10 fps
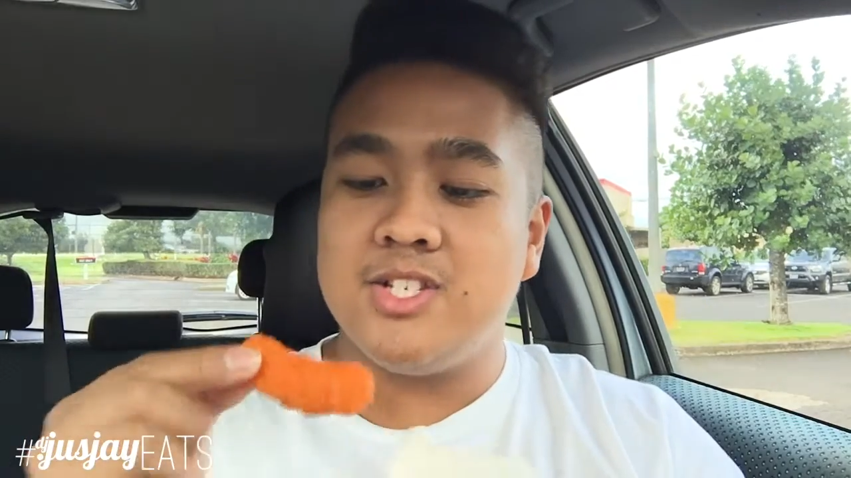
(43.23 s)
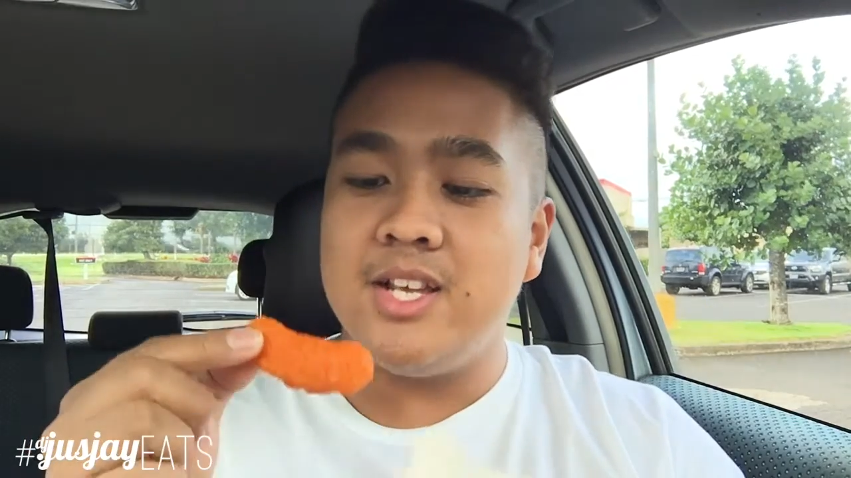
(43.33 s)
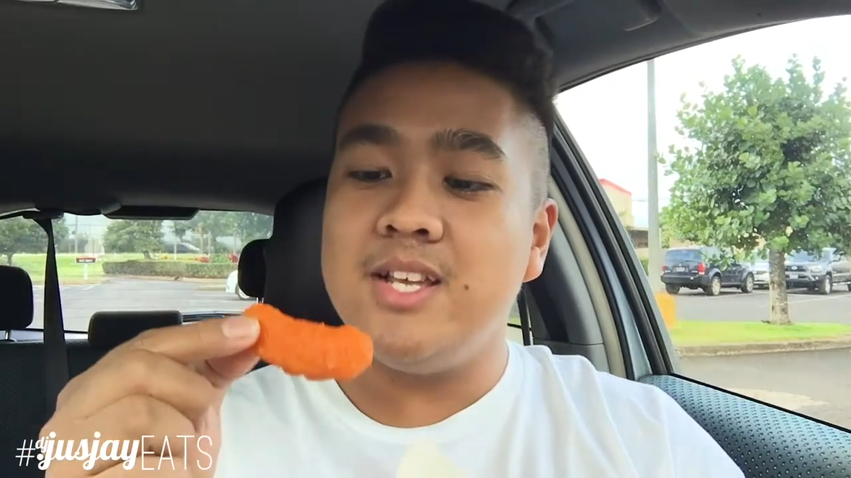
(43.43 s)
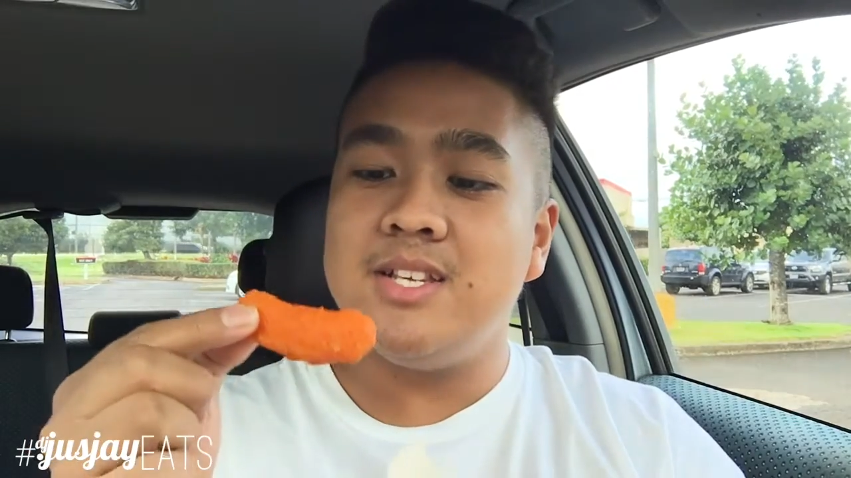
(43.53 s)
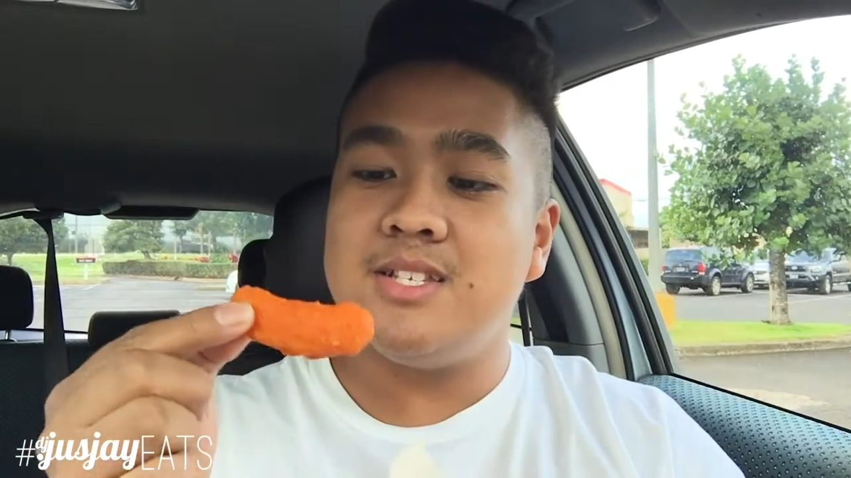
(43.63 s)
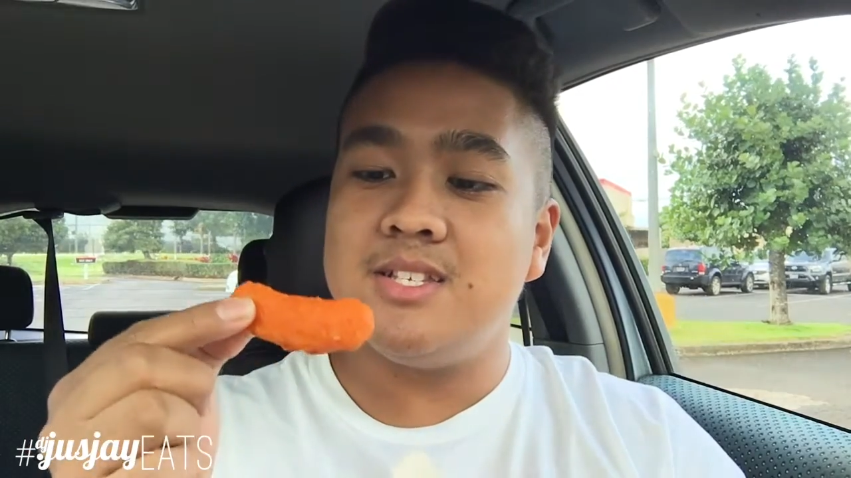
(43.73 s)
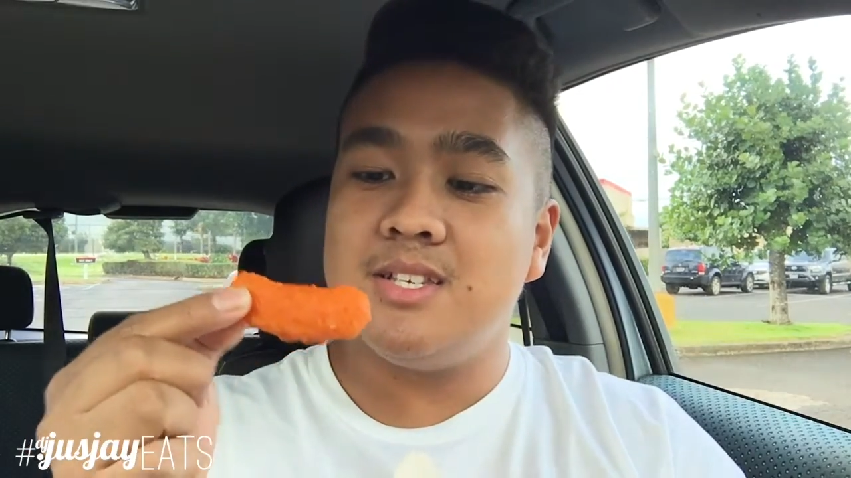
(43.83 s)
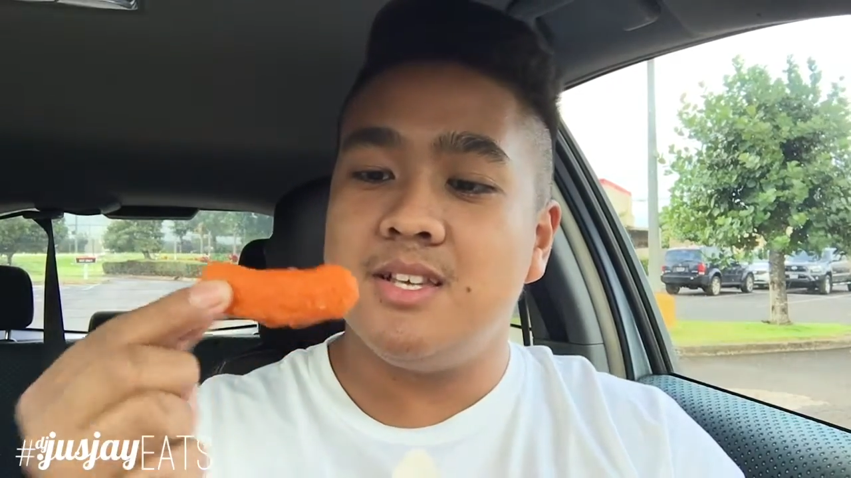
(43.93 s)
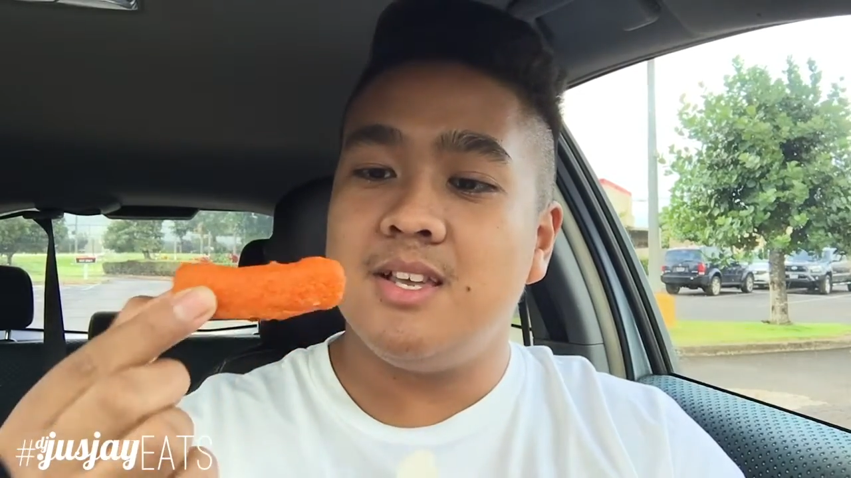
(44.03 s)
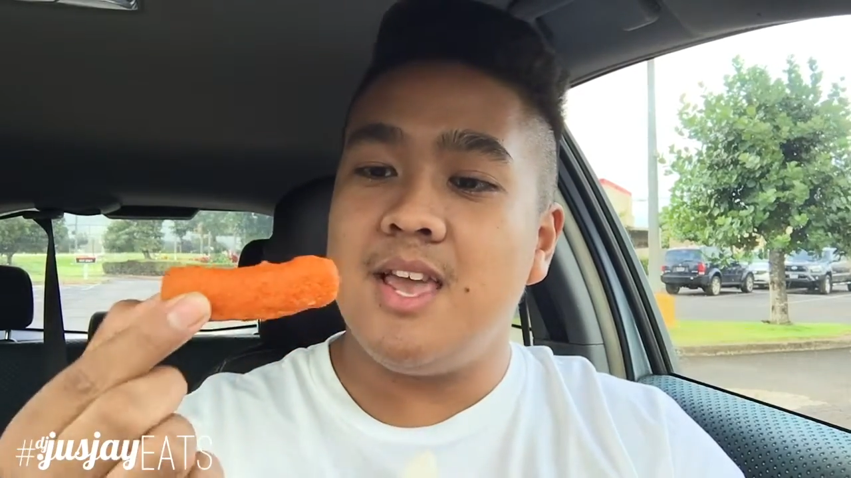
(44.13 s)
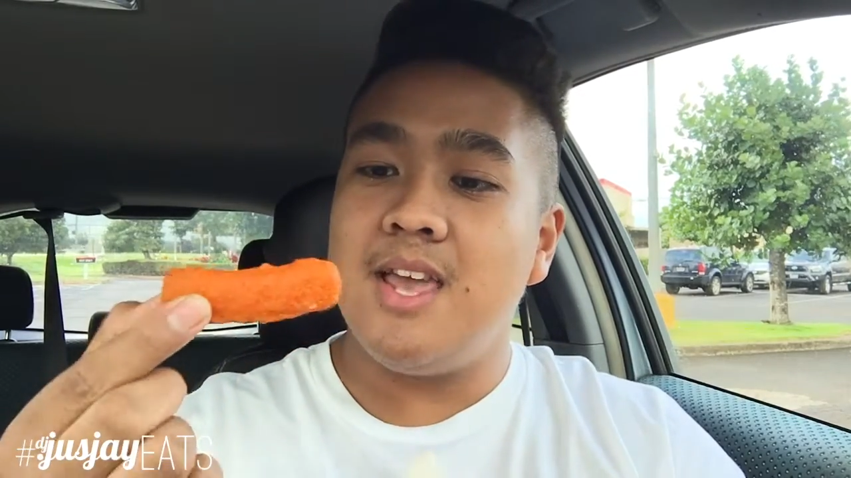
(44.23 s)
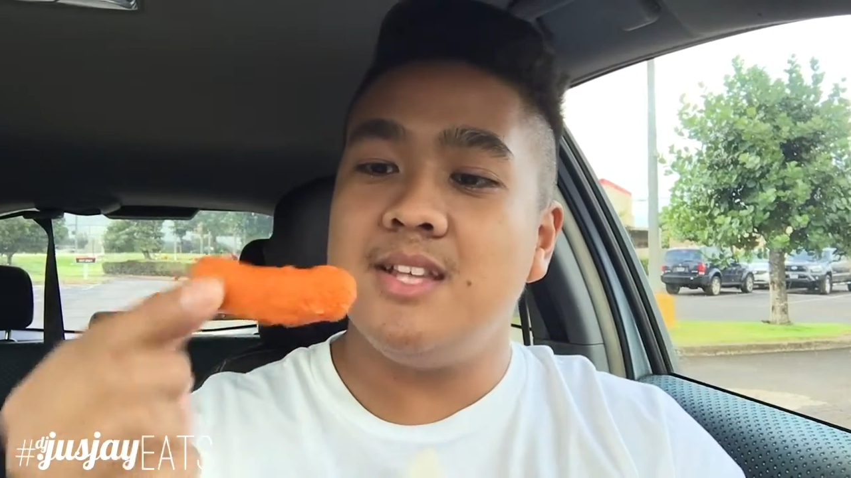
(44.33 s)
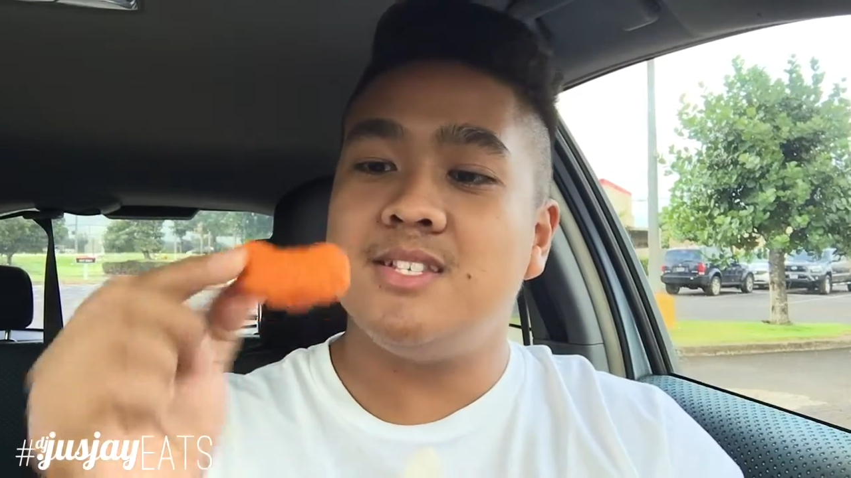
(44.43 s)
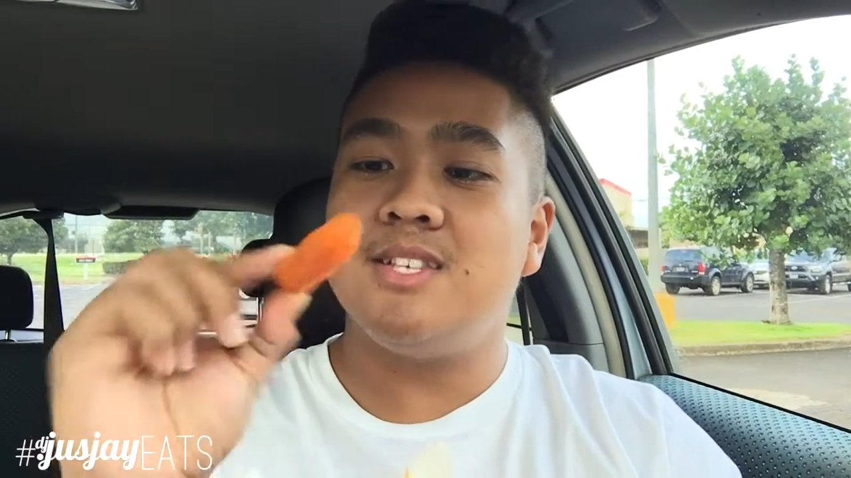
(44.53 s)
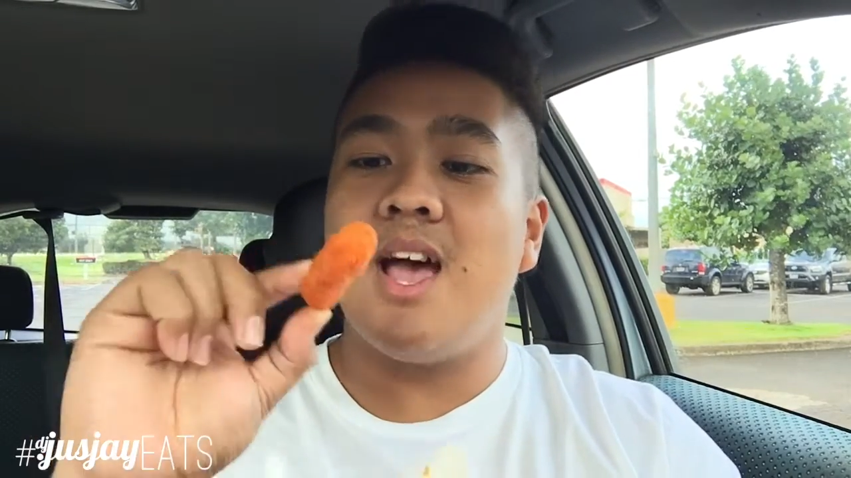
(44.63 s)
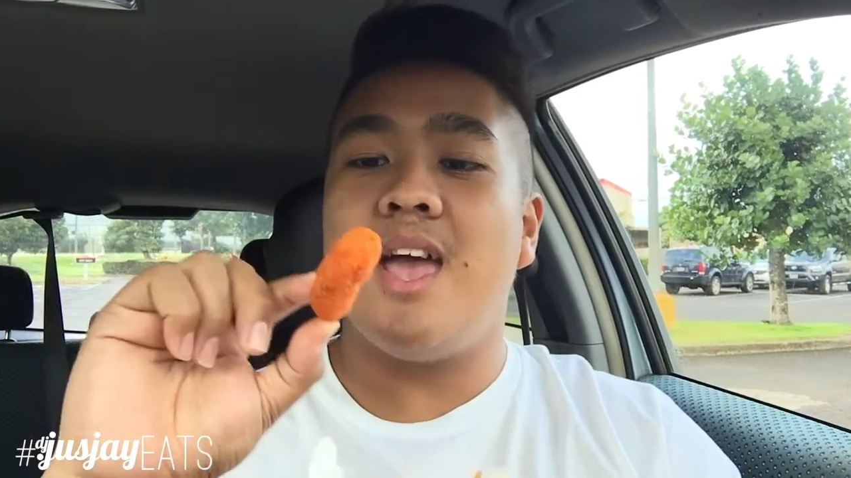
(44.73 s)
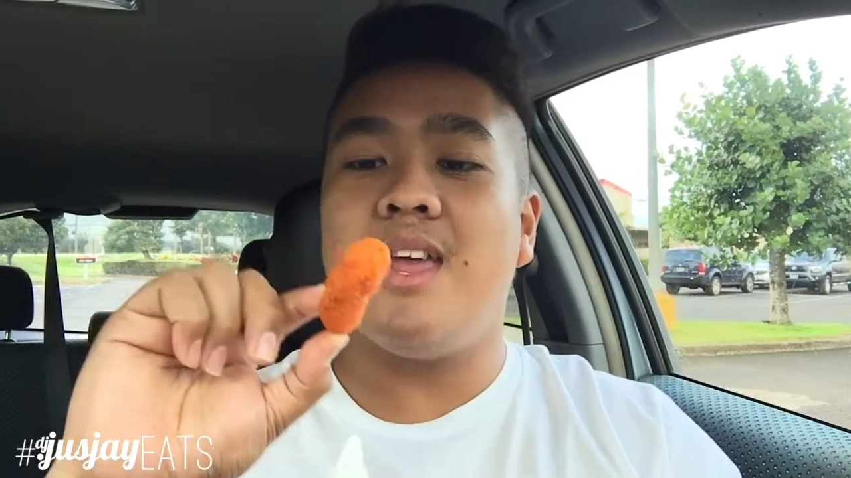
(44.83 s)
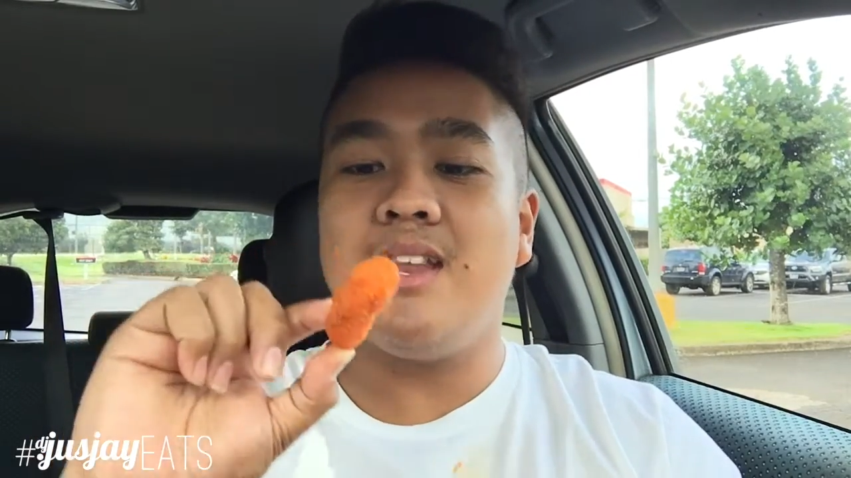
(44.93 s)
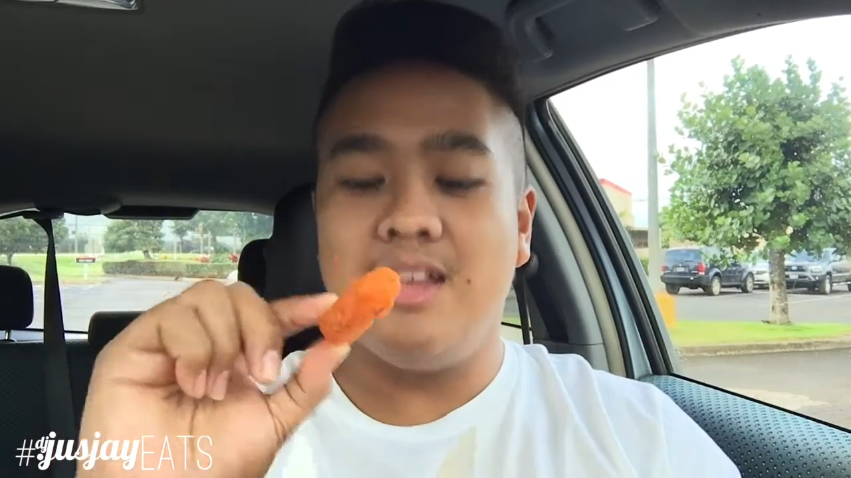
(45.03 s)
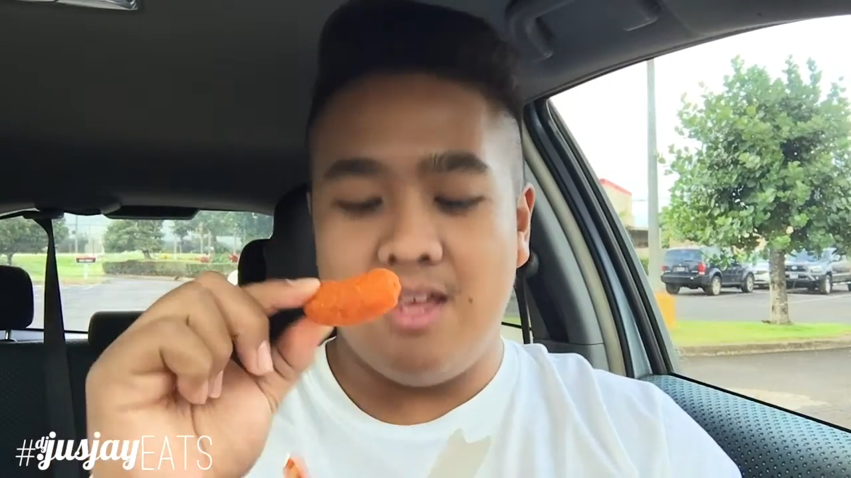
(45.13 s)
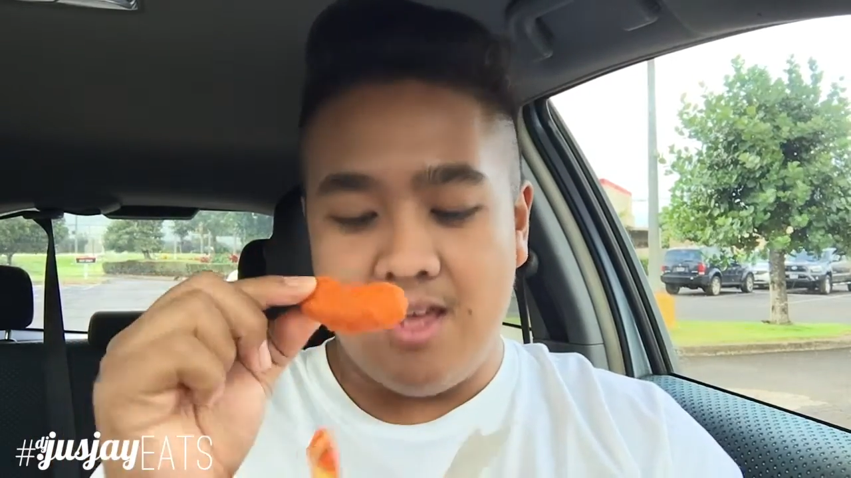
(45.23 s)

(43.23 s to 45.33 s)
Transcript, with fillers: cheese inside.